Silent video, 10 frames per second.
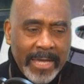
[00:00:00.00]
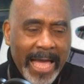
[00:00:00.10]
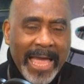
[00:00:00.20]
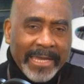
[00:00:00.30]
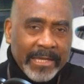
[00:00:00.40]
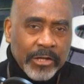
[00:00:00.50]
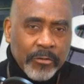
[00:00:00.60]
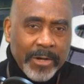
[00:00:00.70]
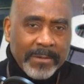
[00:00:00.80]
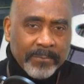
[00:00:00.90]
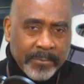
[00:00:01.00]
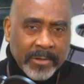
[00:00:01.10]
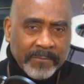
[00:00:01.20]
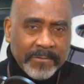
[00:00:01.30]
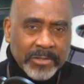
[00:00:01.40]
I can grant
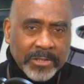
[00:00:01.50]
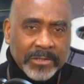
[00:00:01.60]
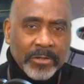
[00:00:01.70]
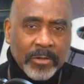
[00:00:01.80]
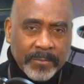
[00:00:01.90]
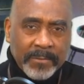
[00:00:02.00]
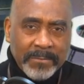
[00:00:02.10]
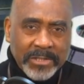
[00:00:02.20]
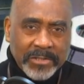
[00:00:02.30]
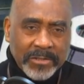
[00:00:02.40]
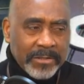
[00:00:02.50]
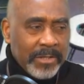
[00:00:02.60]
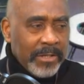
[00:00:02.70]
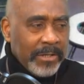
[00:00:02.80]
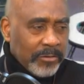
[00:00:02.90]
privileges or permission
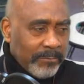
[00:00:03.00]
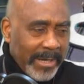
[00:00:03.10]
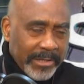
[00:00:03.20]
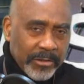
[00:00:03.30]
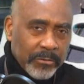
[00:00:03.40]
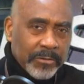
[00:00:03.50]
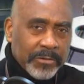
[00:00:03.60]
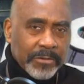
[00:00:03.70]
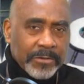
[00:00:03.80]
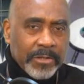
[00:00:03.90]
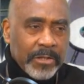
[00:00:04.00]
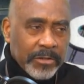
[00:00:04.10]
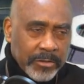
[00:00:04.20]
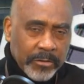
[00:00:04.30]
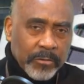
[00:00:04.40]
to my users,
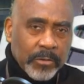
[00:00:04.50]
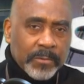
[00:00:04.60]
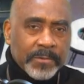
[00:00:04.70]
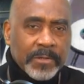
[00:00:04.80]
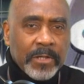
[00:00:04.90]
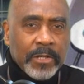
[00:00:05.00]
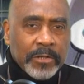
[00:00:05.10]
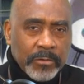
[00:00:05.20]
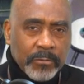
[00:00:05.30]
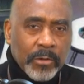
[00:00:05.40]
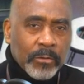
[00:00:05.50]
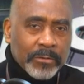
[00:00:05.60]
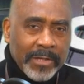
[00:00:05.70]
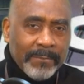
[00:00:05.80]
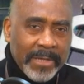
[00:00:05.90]
to groups, to
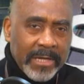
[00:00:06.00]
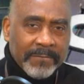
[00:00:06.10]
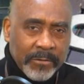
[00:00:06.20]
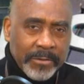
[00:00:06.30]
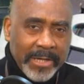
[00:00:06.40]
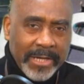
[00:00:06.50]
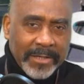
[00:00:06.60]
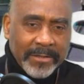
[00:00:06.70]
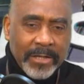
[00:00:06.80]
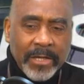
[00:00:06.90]
roles I may have created,